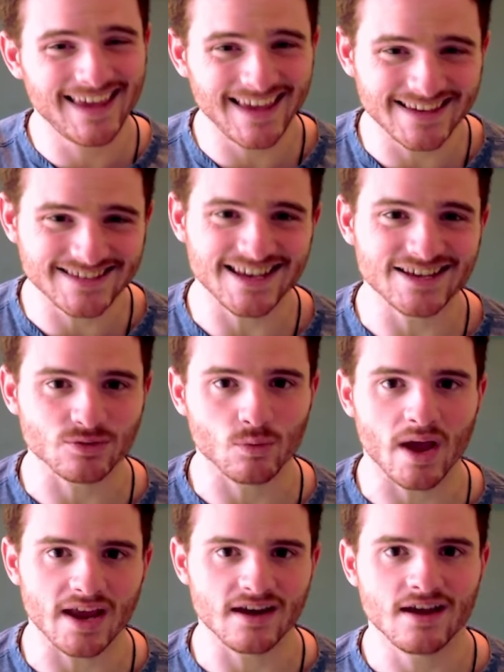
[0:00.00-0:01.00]
easiest
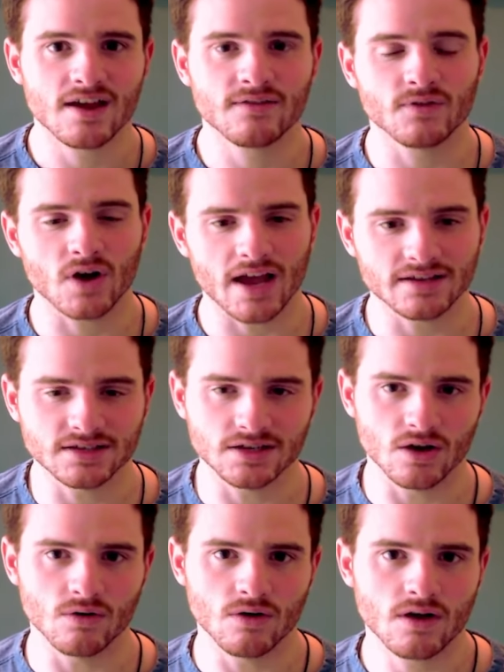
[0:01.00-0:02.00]
win for
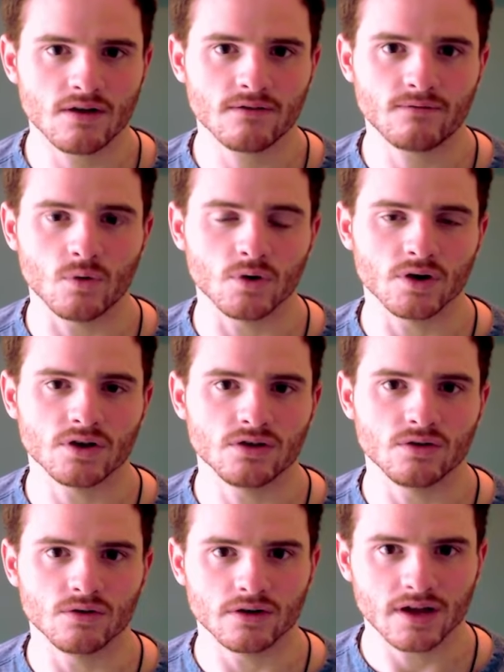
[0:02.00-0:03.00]
SEO for
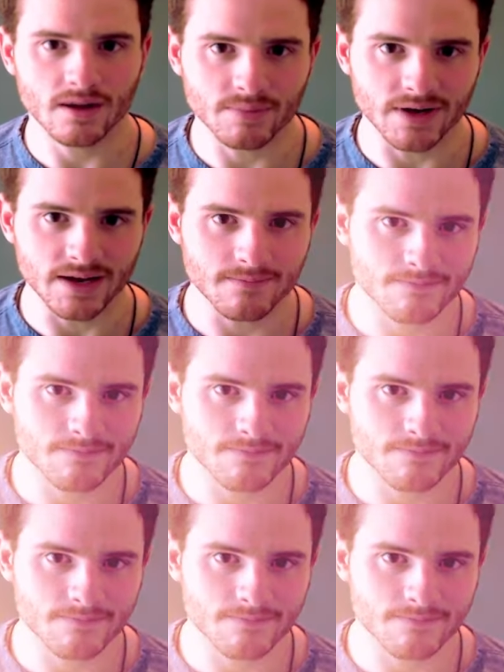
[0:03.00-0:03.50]
your company.